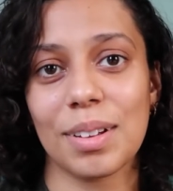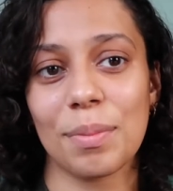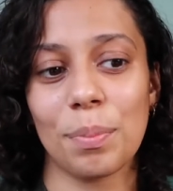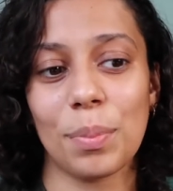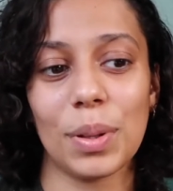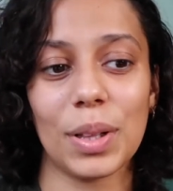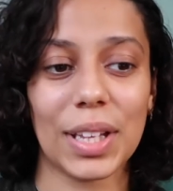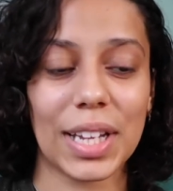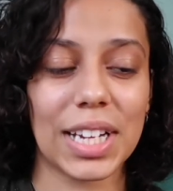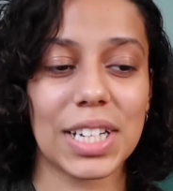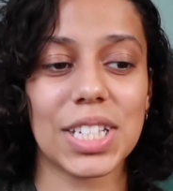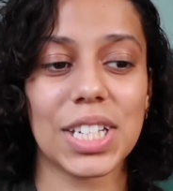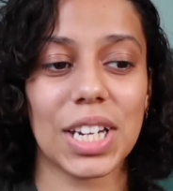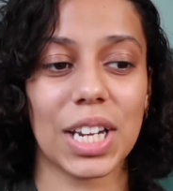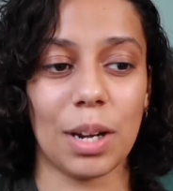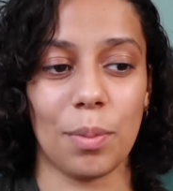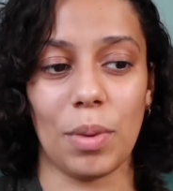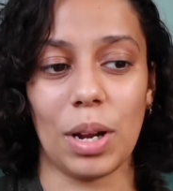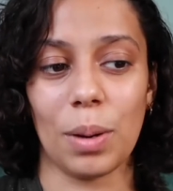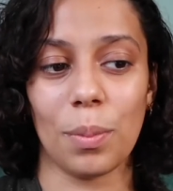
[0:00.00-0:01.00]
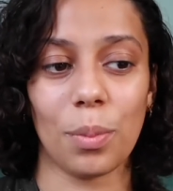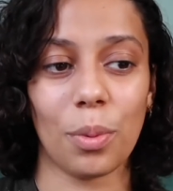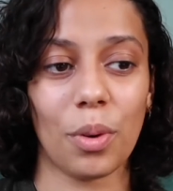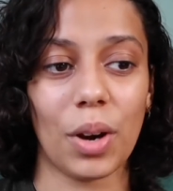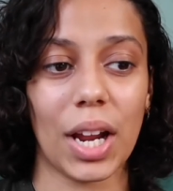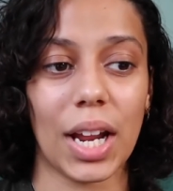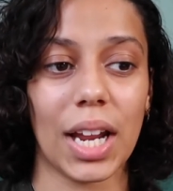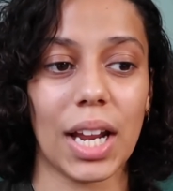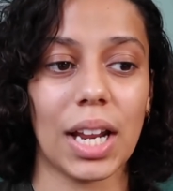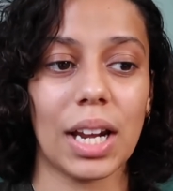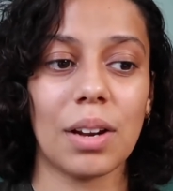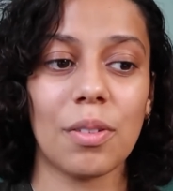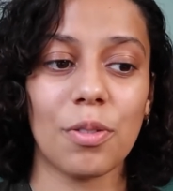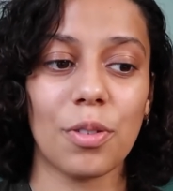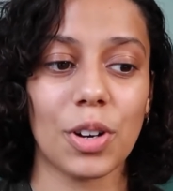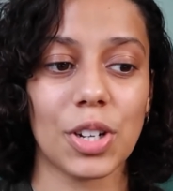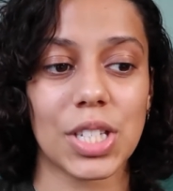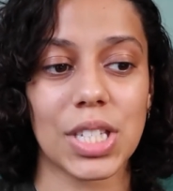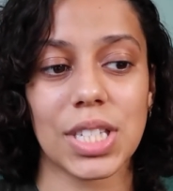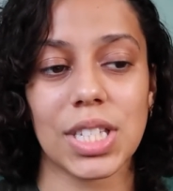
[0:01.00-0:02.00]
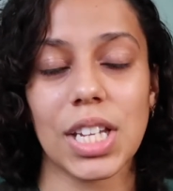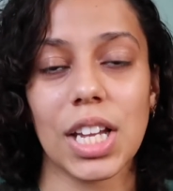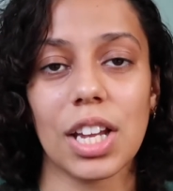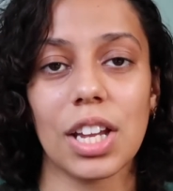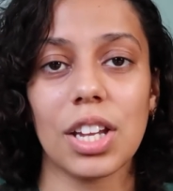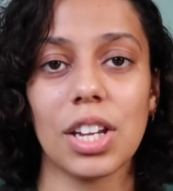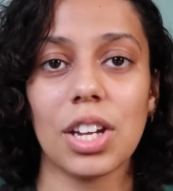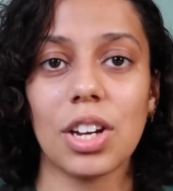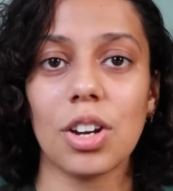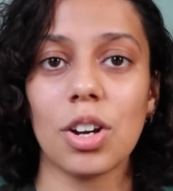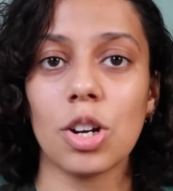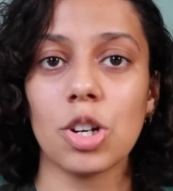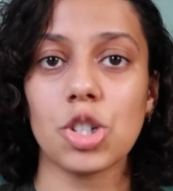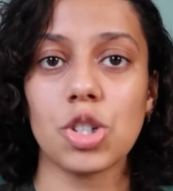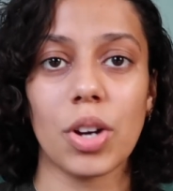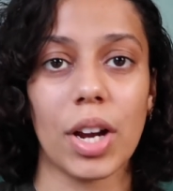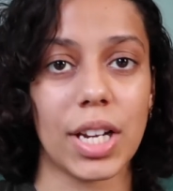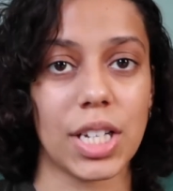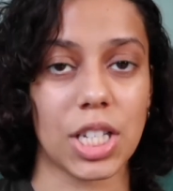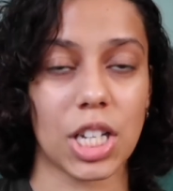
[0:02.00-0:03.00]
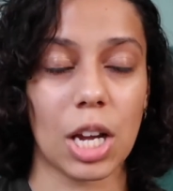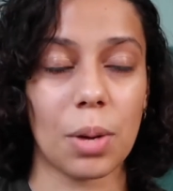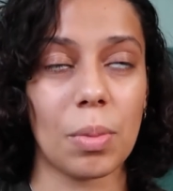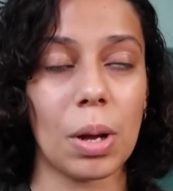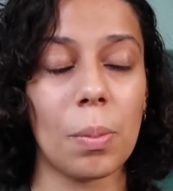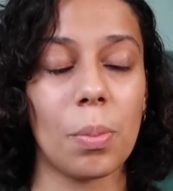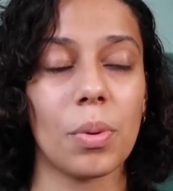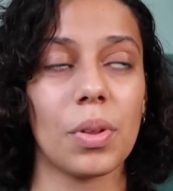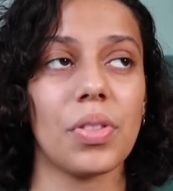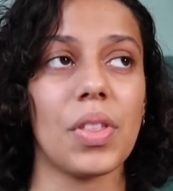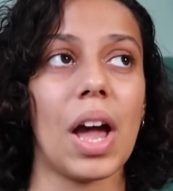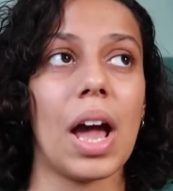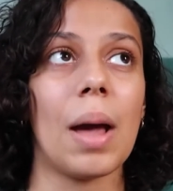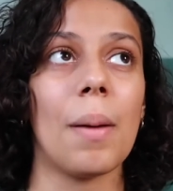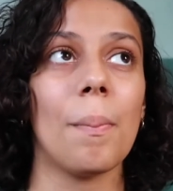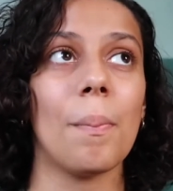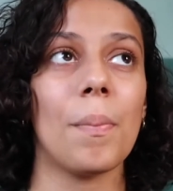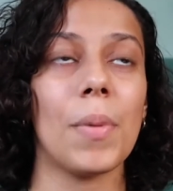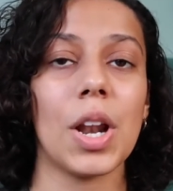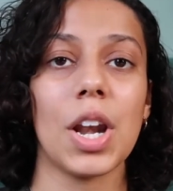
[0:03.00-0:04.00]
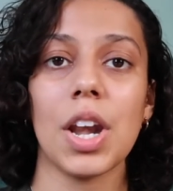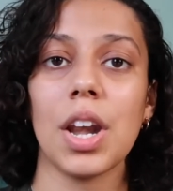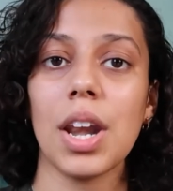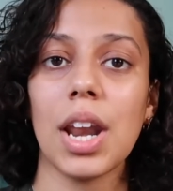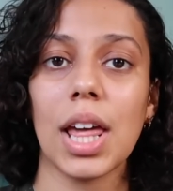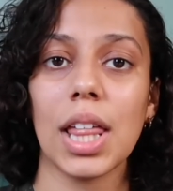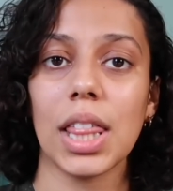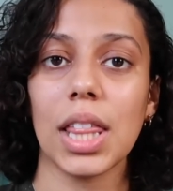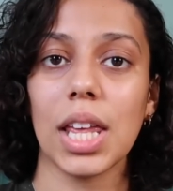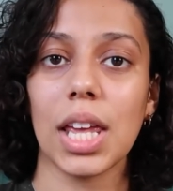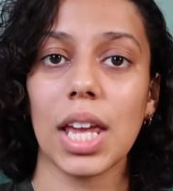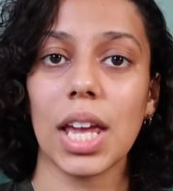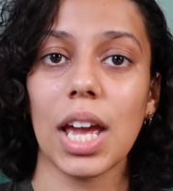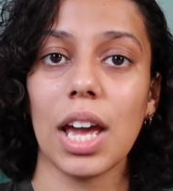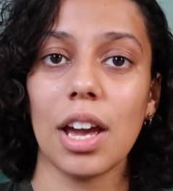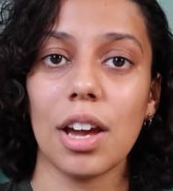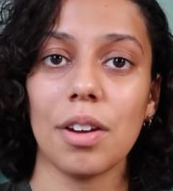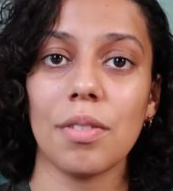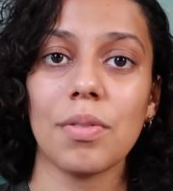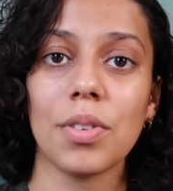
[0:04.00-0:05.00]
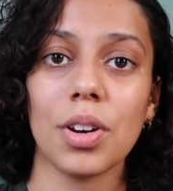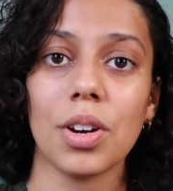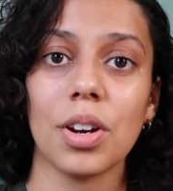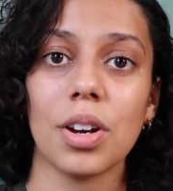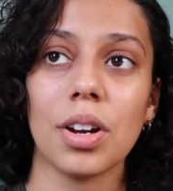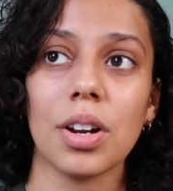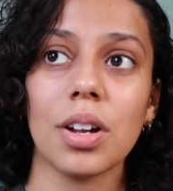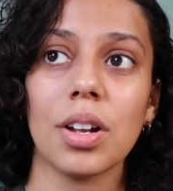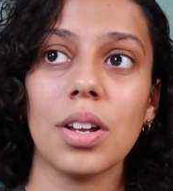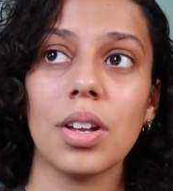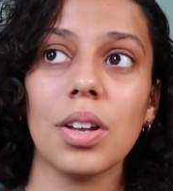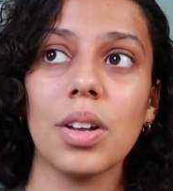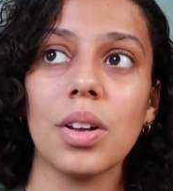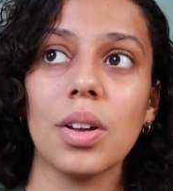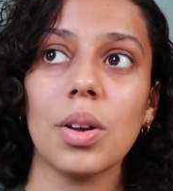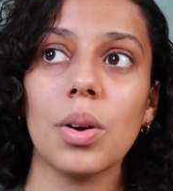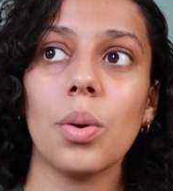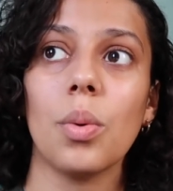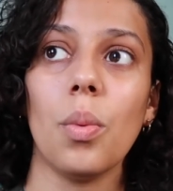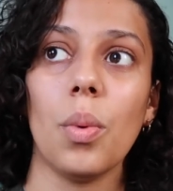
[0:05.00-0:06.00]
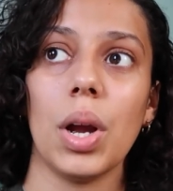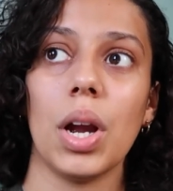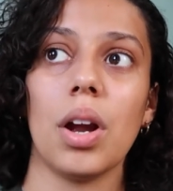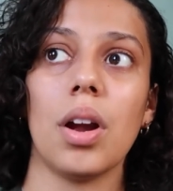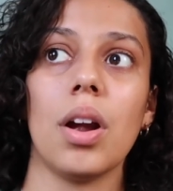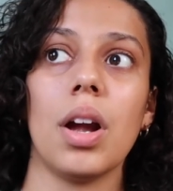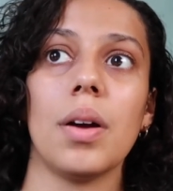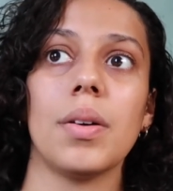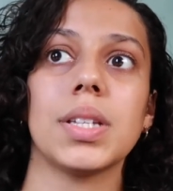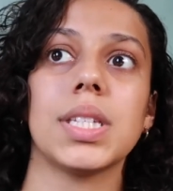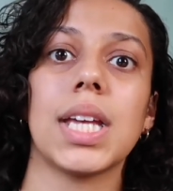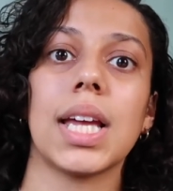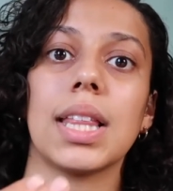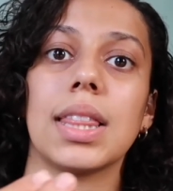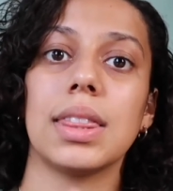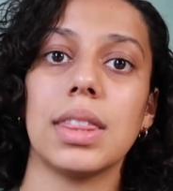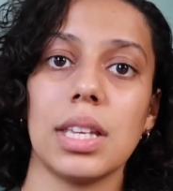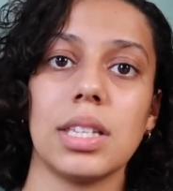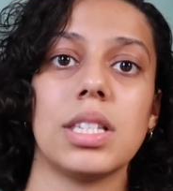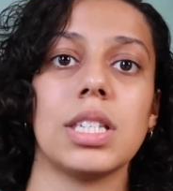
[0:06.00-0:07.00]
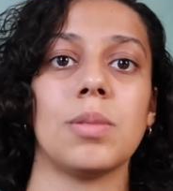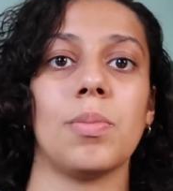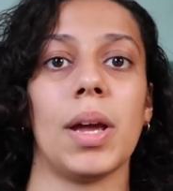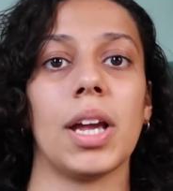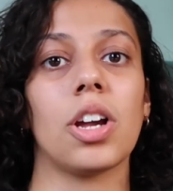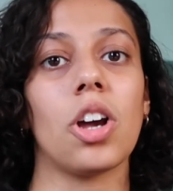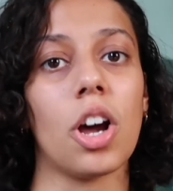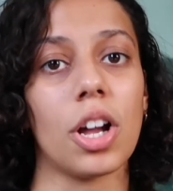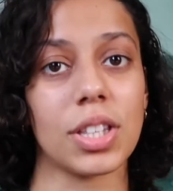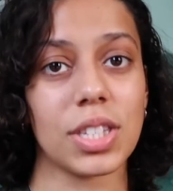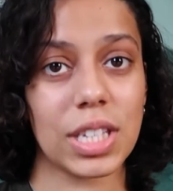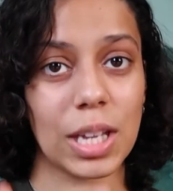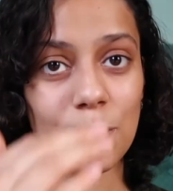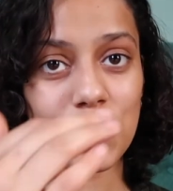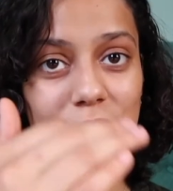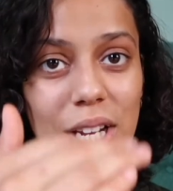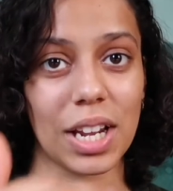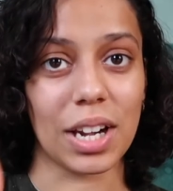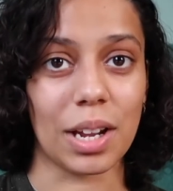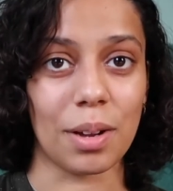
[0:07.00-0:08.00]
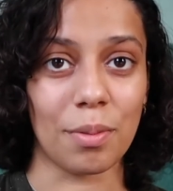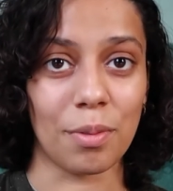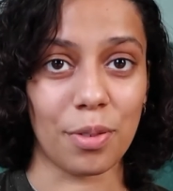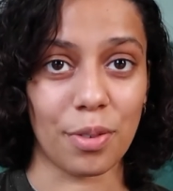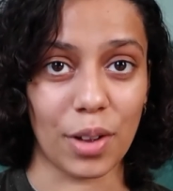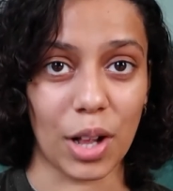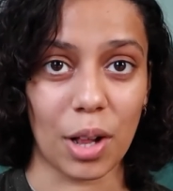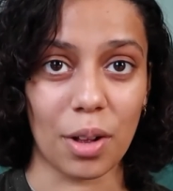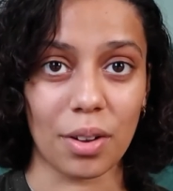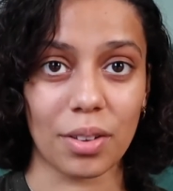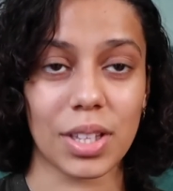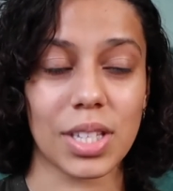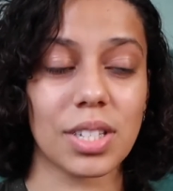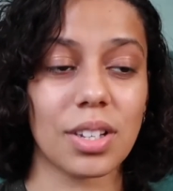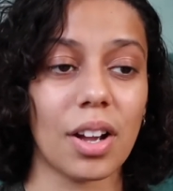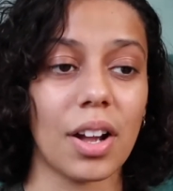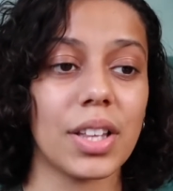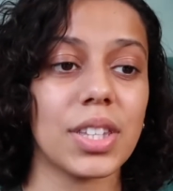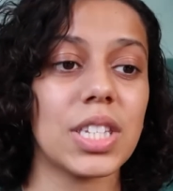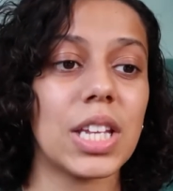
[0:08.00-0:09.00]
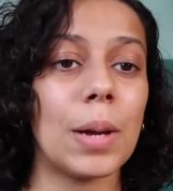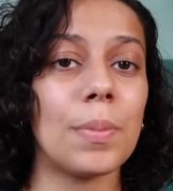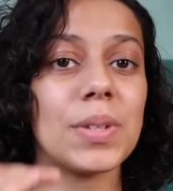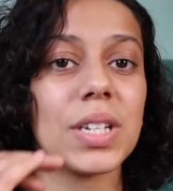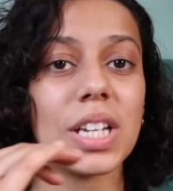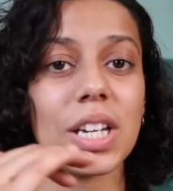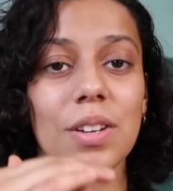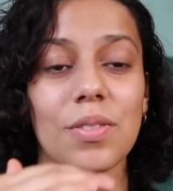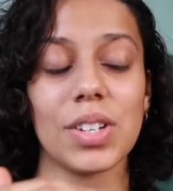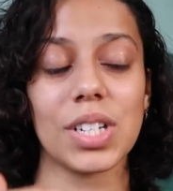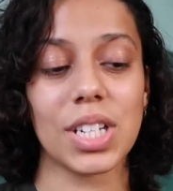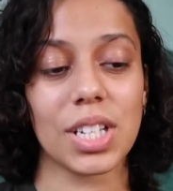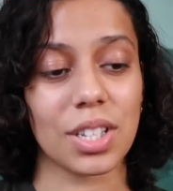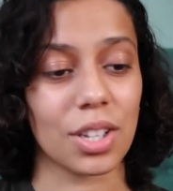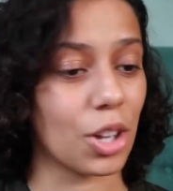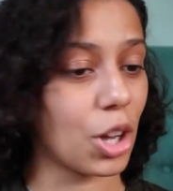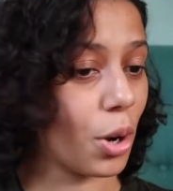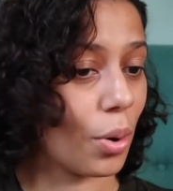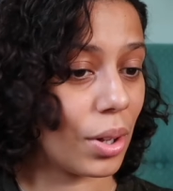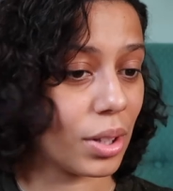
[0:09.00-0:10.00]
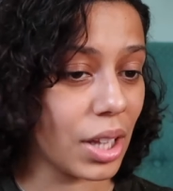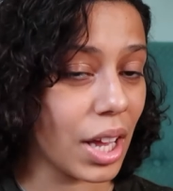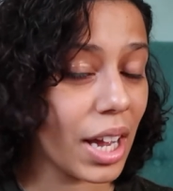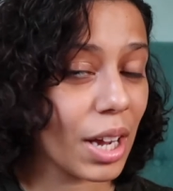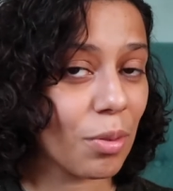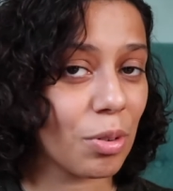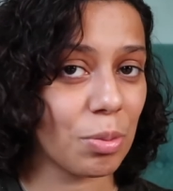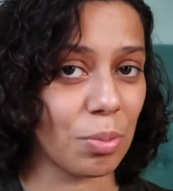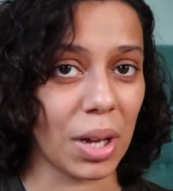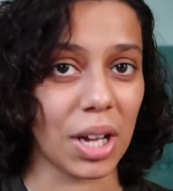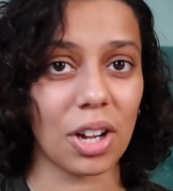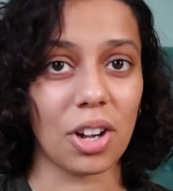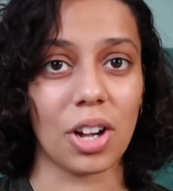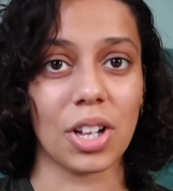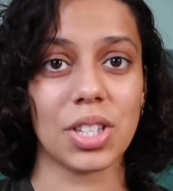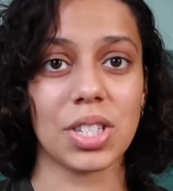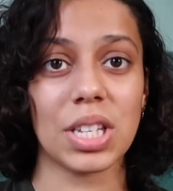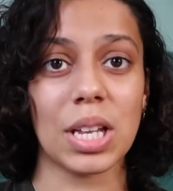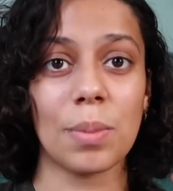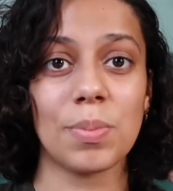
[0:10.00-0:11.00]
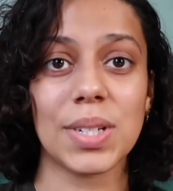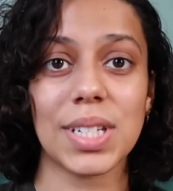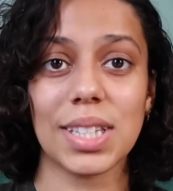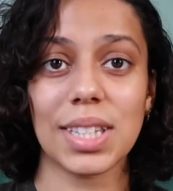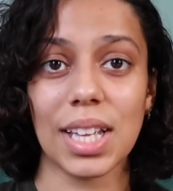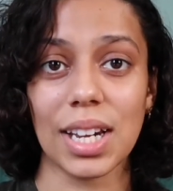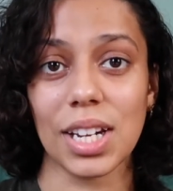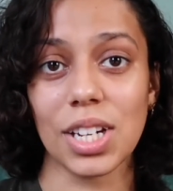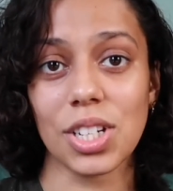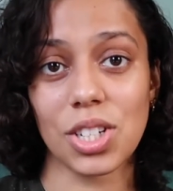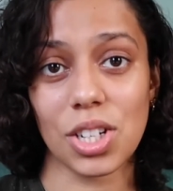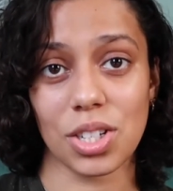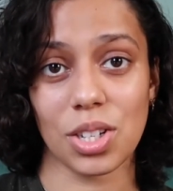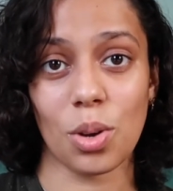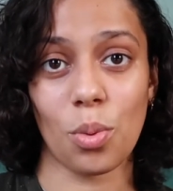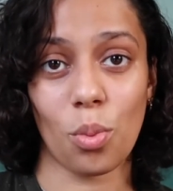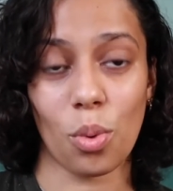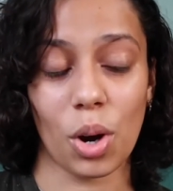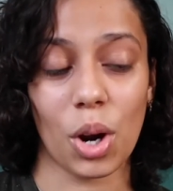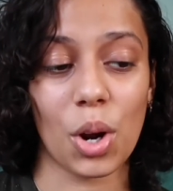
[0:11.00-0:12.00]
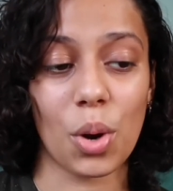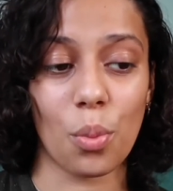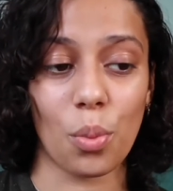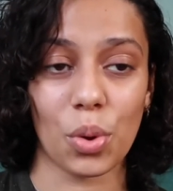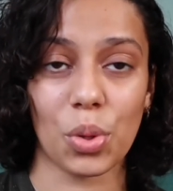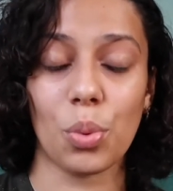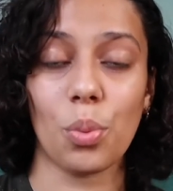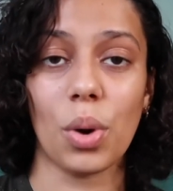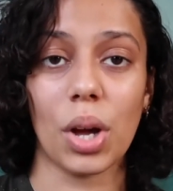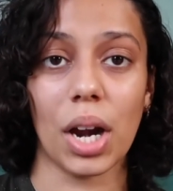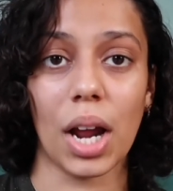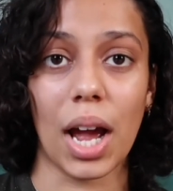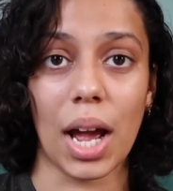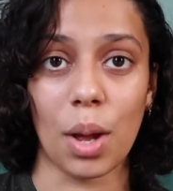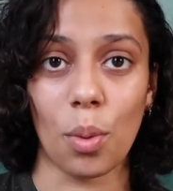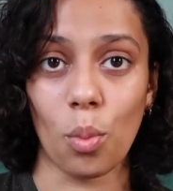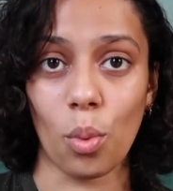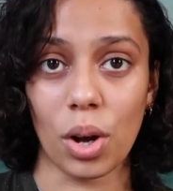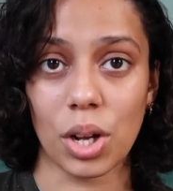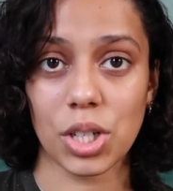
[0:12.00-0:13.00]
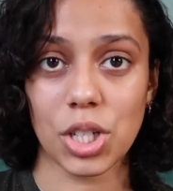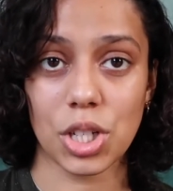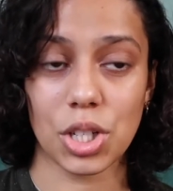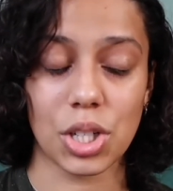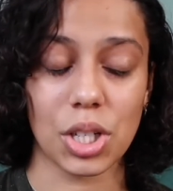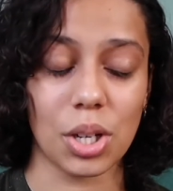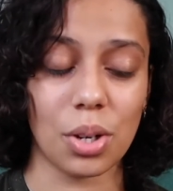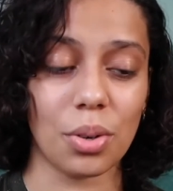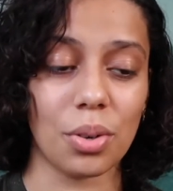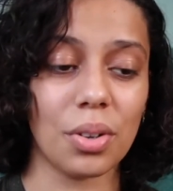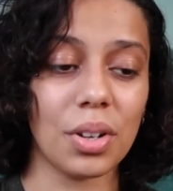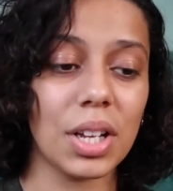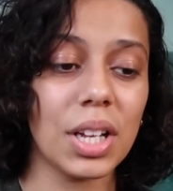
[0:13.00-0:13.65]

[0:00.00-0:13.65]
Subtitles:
planted in my brain first and second year trying to come up with that, but nothing ever where I was like, this is my concept and I'm following this concept, and if it doesn't co-align with my concept, then it doesn't work with what I want to do.